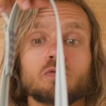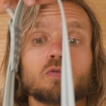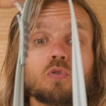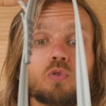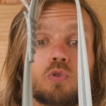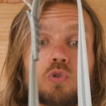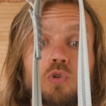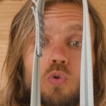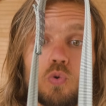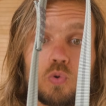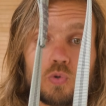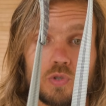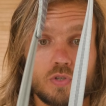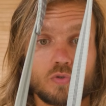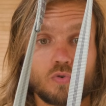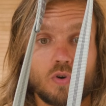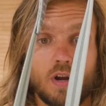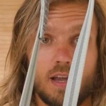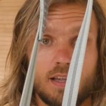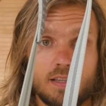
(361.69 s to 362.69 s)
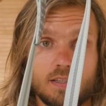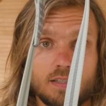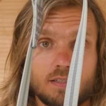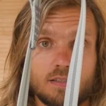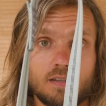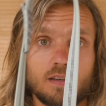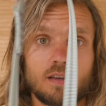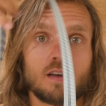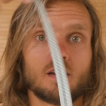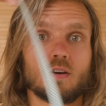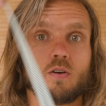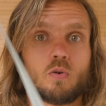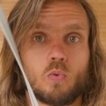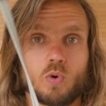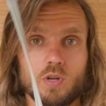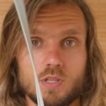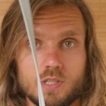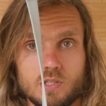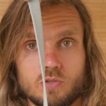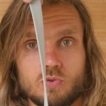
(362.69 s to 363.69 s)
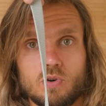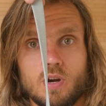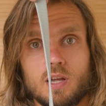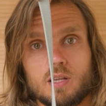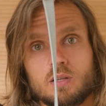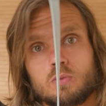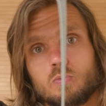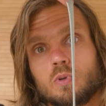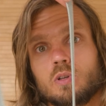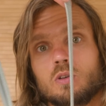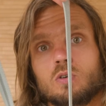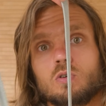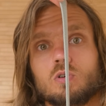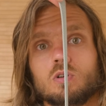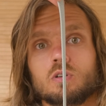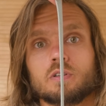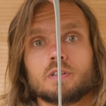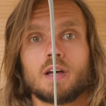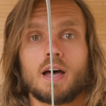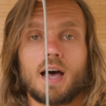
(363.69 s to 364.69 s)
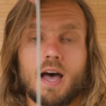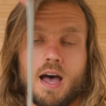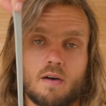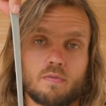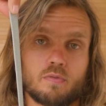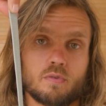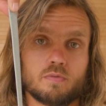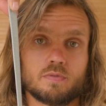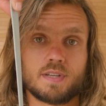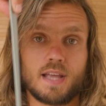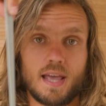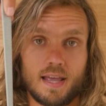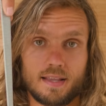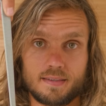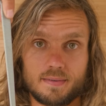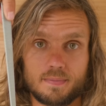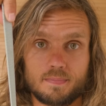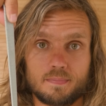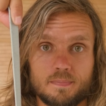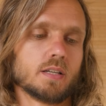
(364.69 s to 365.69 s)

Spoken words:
for 2 strands. 1 strand will hold half of that.